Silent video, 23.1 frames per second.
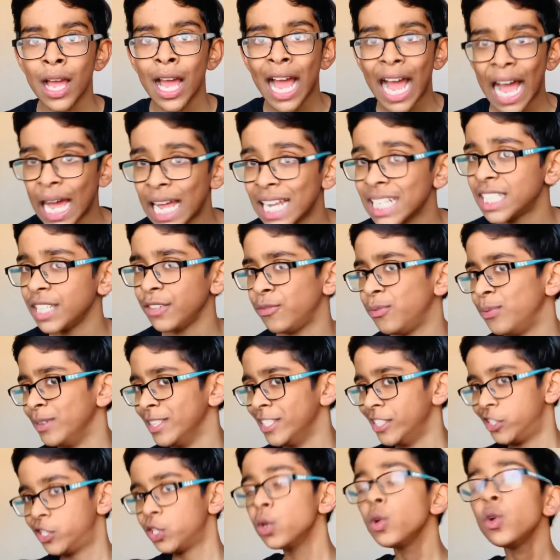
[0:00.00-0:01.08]
And if we
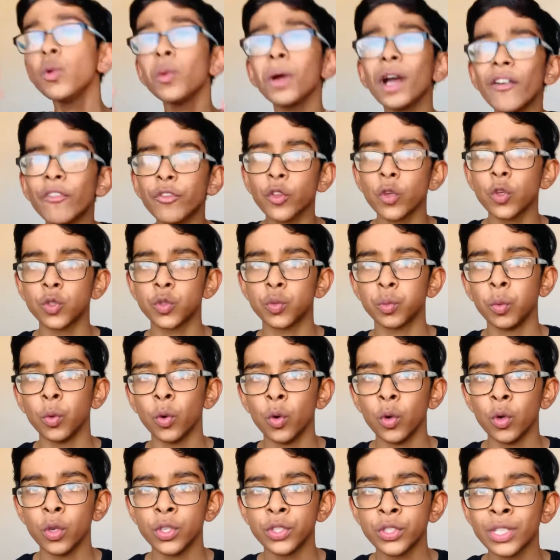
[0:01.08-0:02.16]
do have those
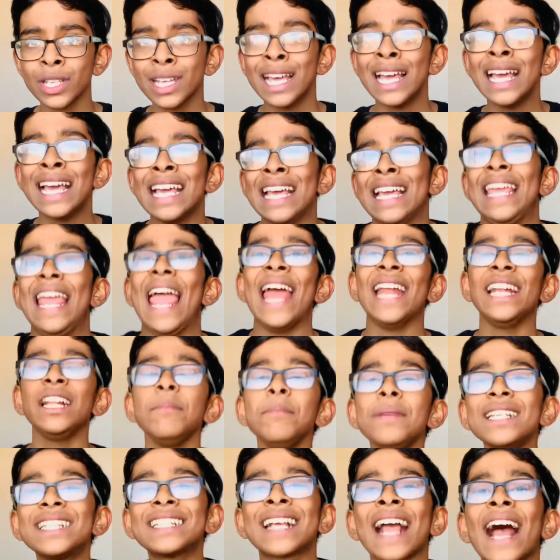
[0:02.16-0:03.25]
walls,
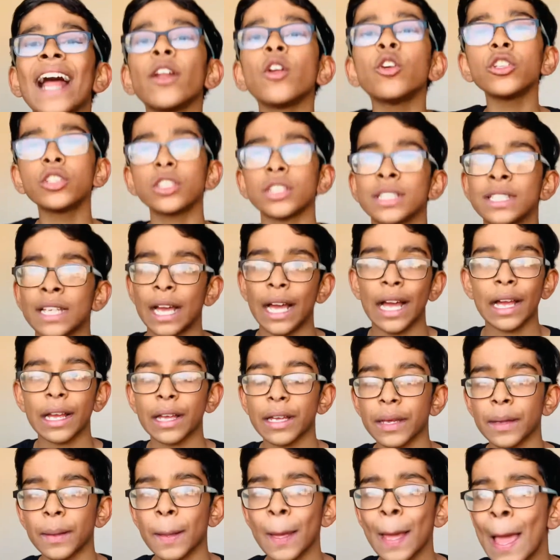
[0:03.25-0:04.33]
enemies cannot attack.
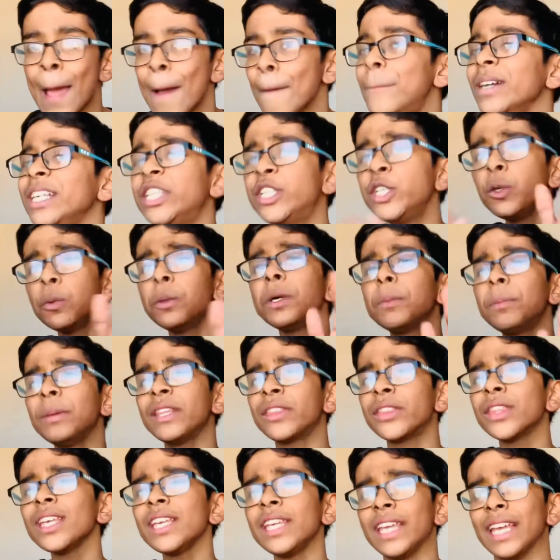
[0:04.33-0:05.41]
But you would be
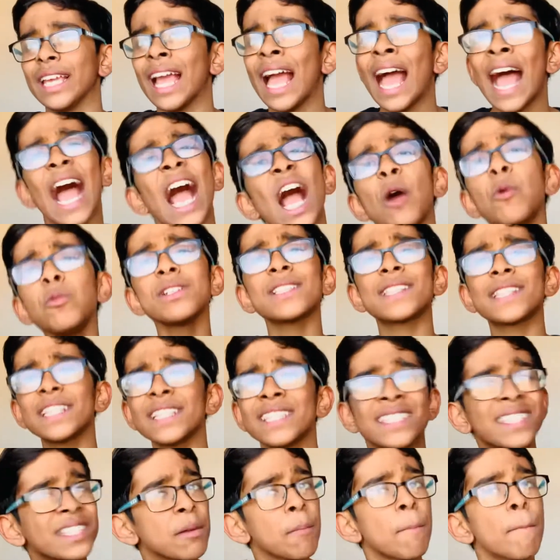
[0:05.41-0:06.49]
thinking, how is this
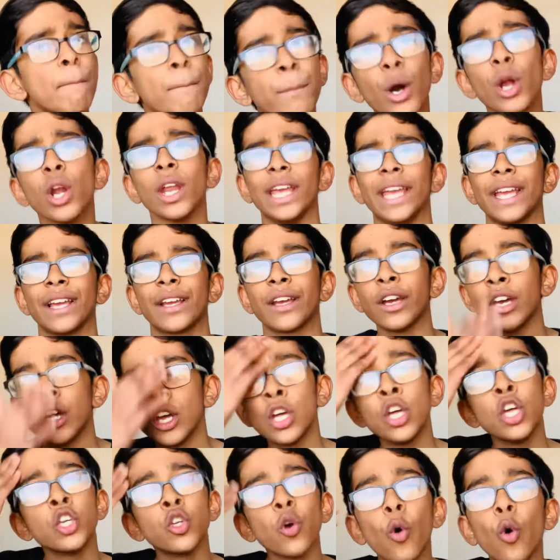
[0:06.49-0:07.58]
symbolic
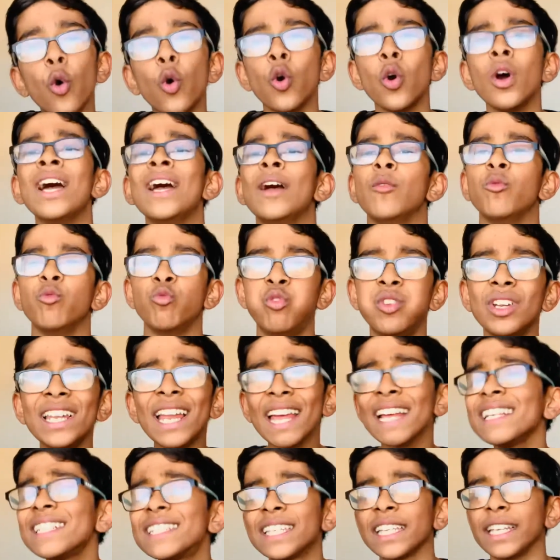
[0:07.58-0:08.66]
or
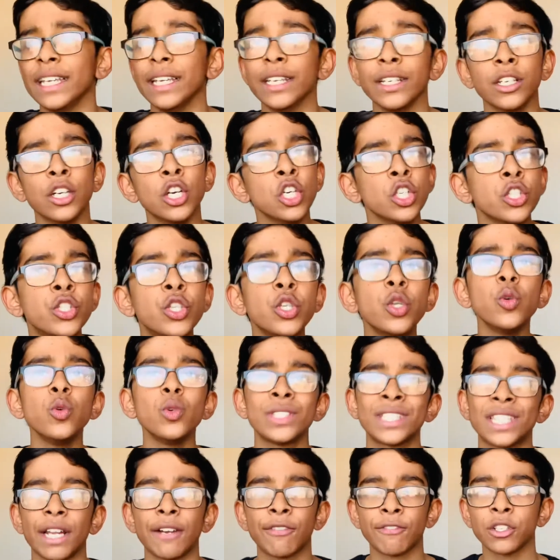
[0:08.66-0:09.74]
relating to
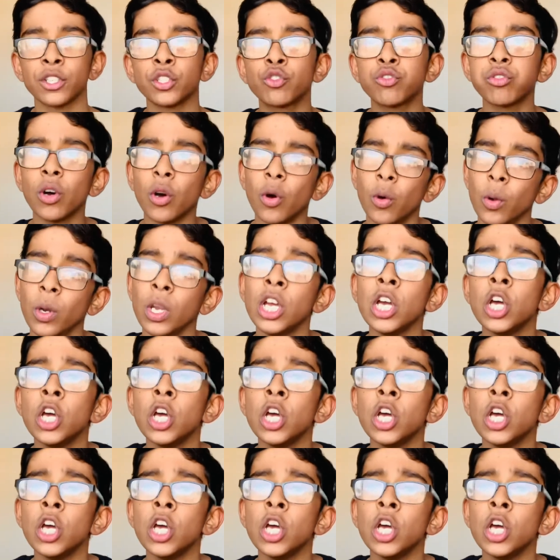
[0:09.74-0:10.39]
self-control?